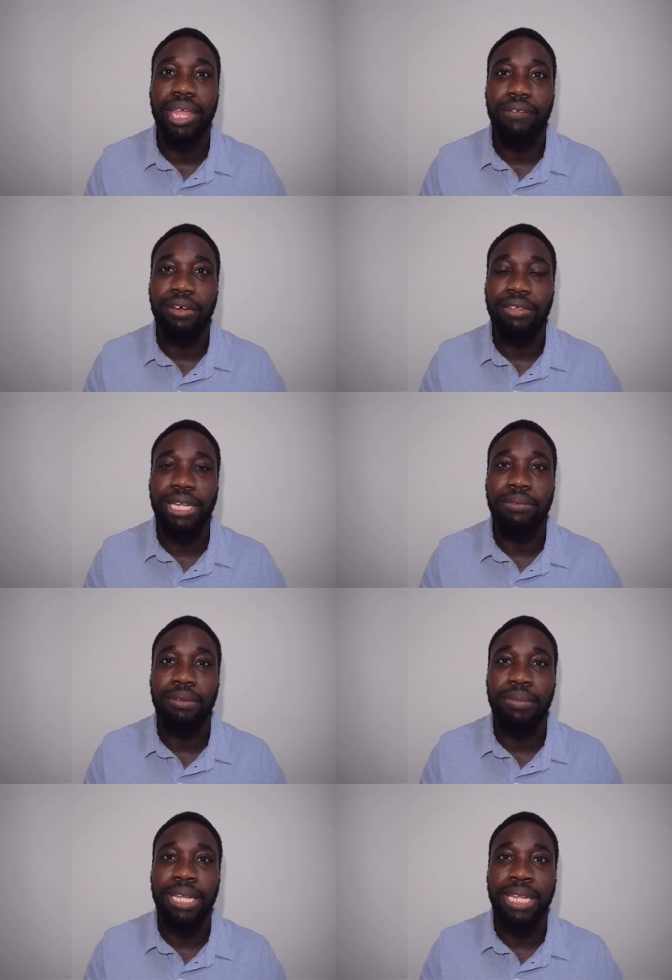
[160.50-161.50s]
And if I was
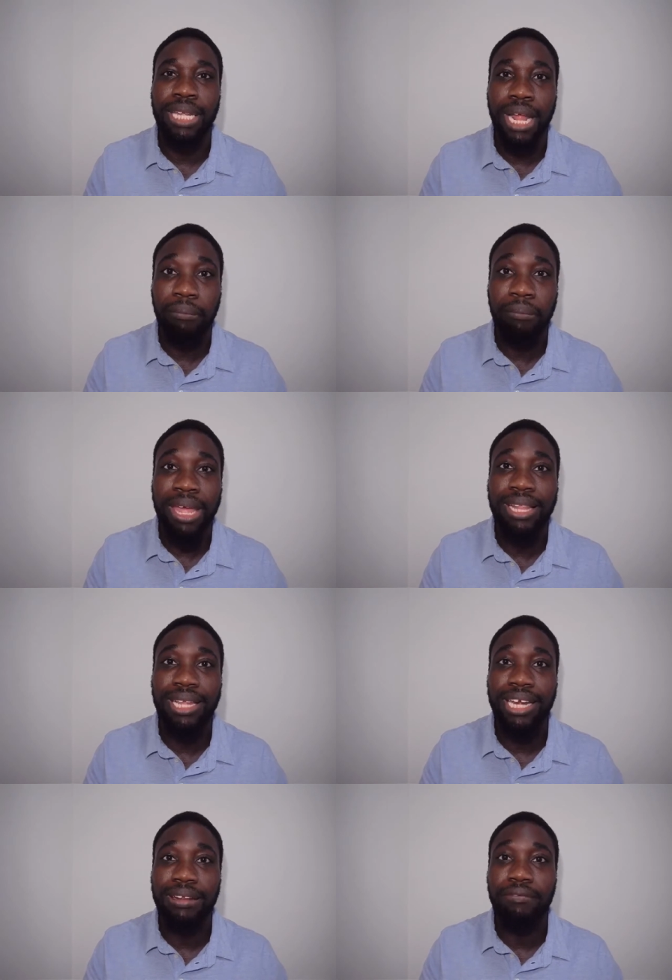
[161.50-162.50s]
able to be, I
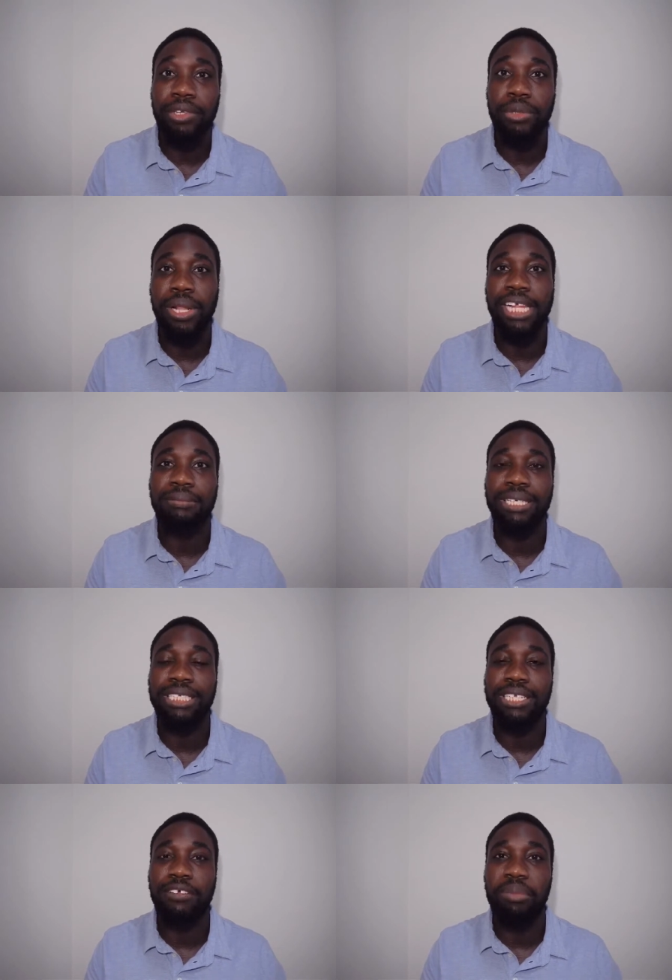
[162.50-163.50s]
meditated and visualized
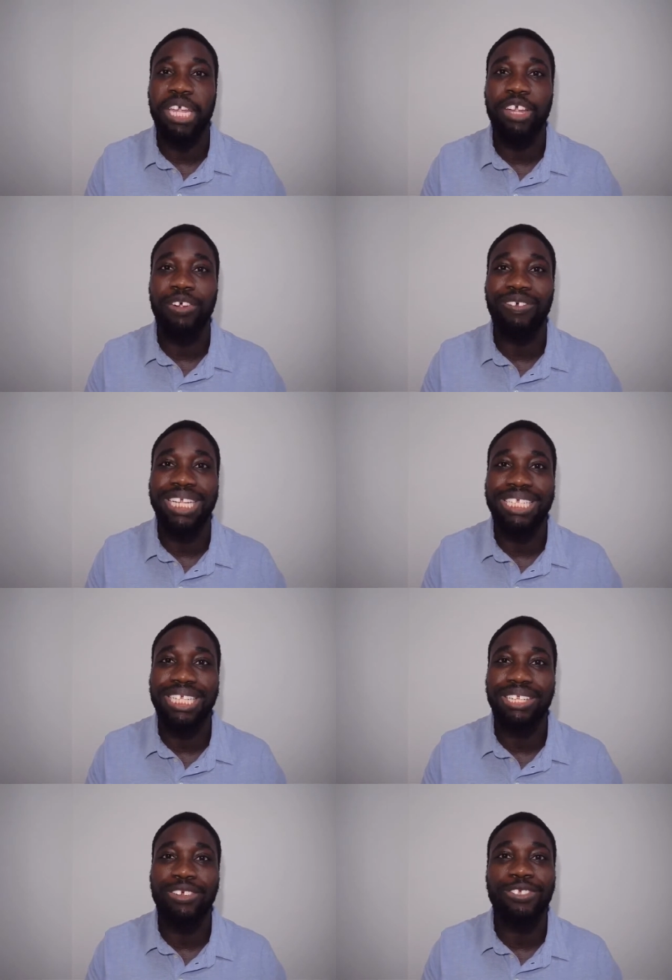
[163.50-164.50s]
myself being
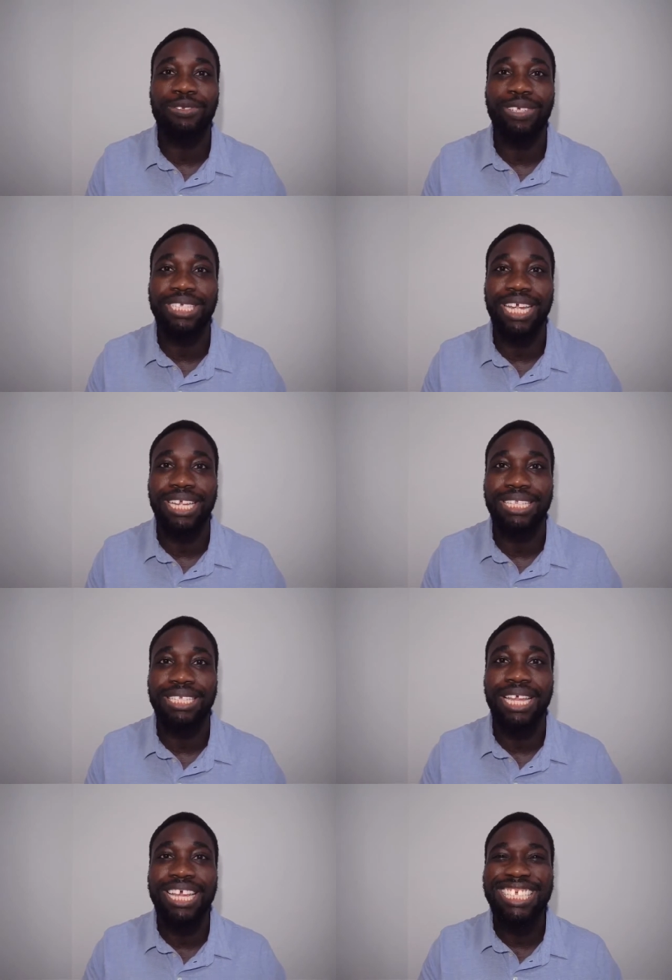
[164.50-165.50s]
courageous in those three
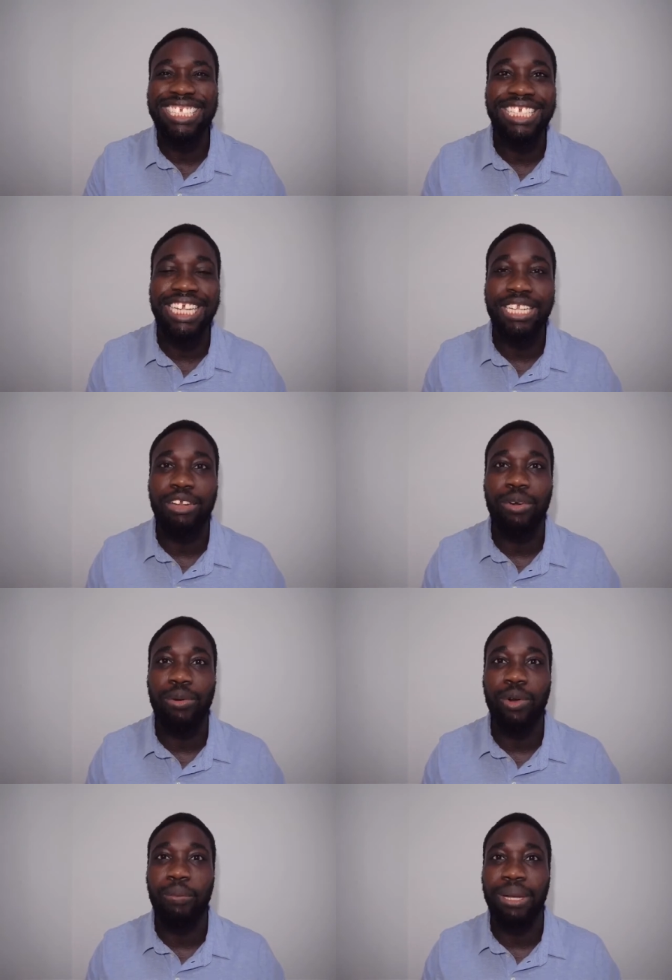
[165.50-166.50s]
seconds, seeing the
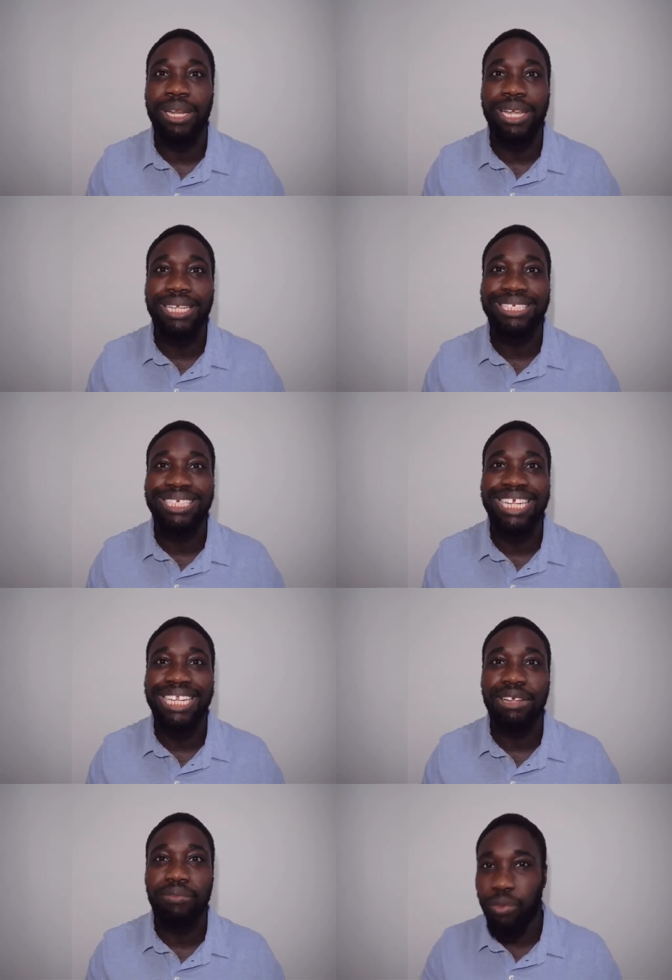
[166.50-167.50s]
door open,
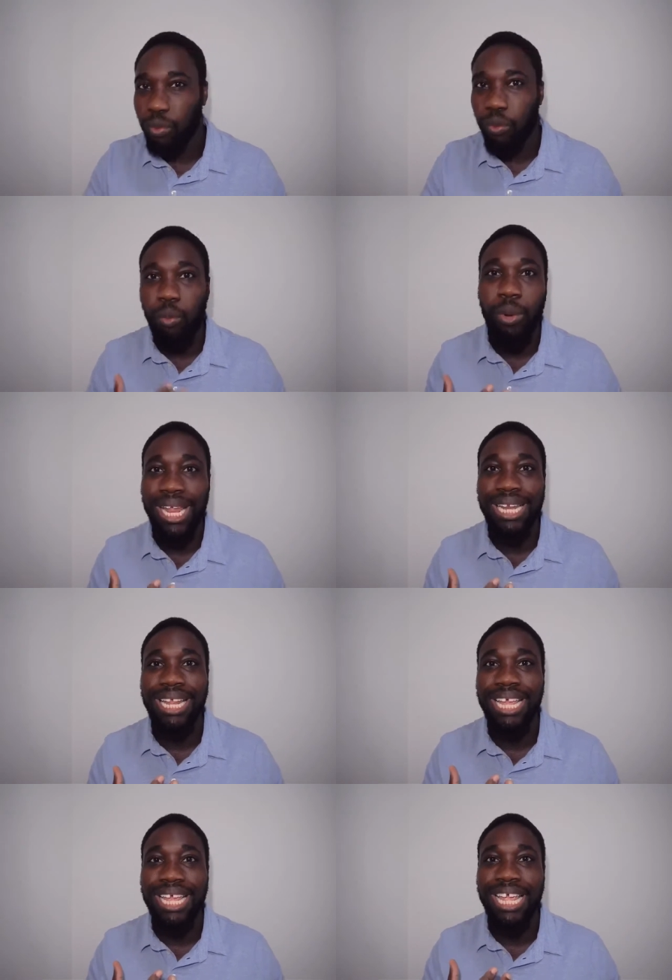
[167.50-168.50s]
seeing the, the
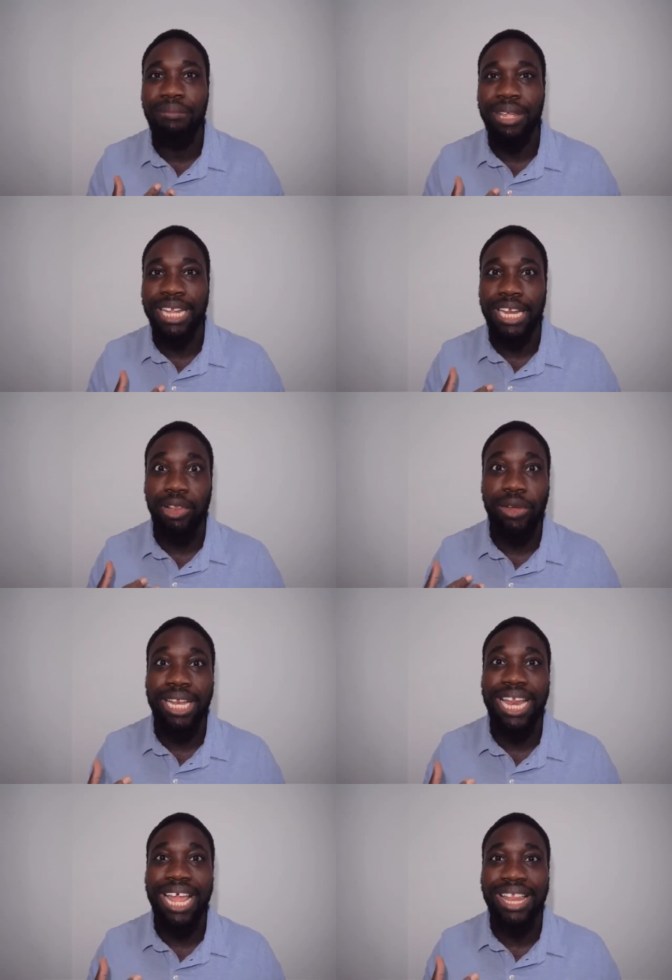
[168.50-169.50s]
wind hit me and then
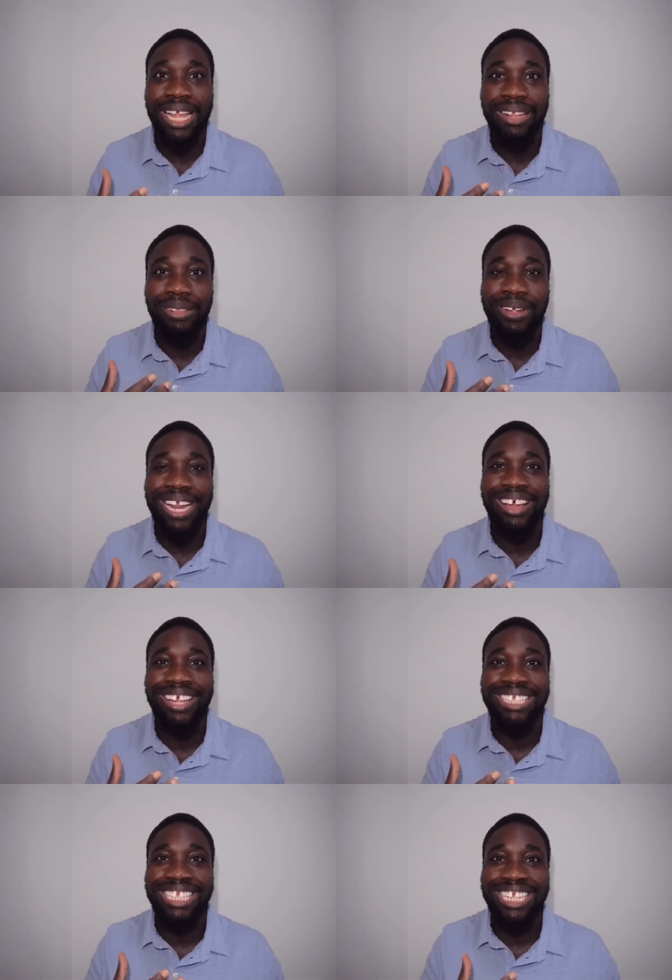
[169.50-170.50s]
looking like looking
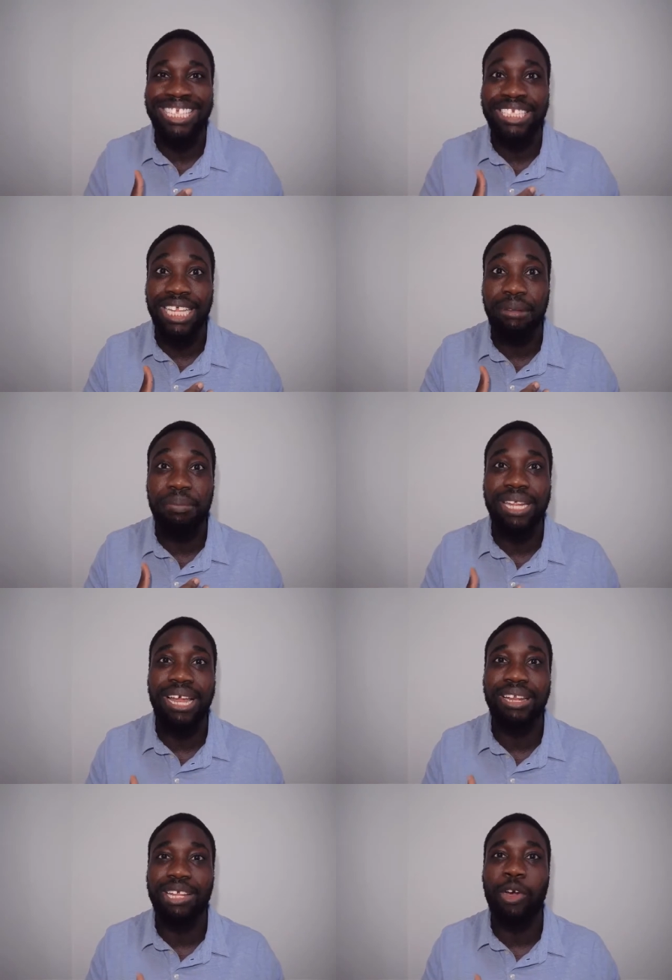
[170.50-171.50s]
out and seeing just like
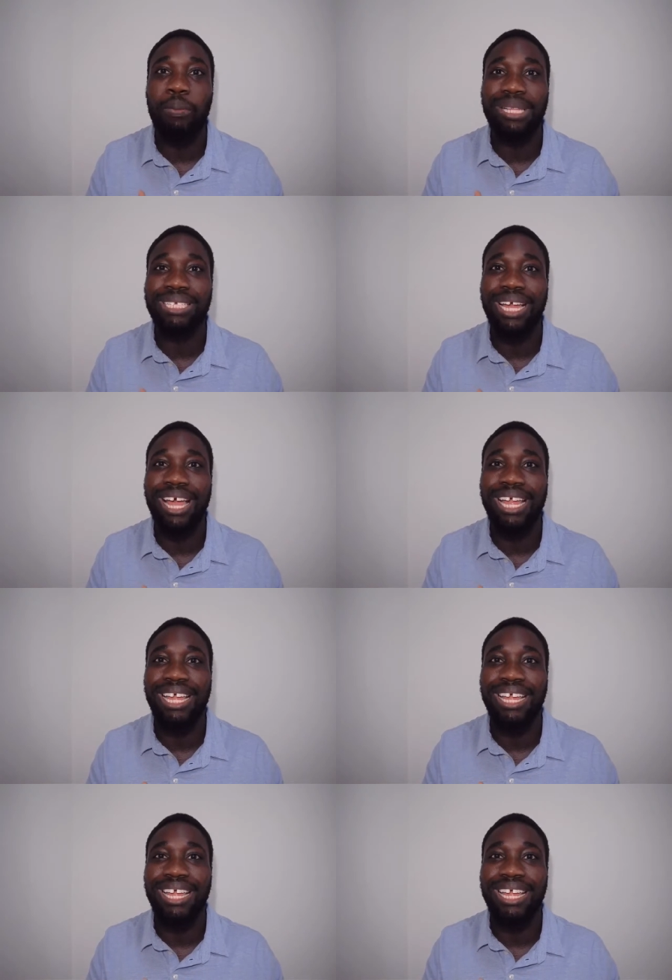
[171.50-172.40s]
being out in the open sky